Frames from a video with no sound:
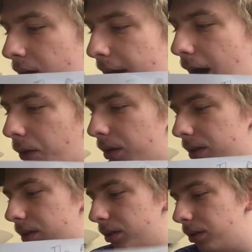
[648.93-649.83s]
Now,
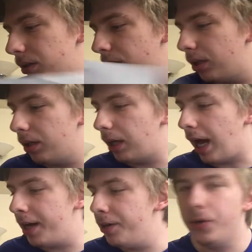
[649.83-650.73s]

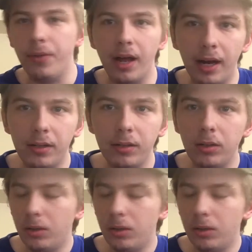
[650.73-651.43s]
how do you do that?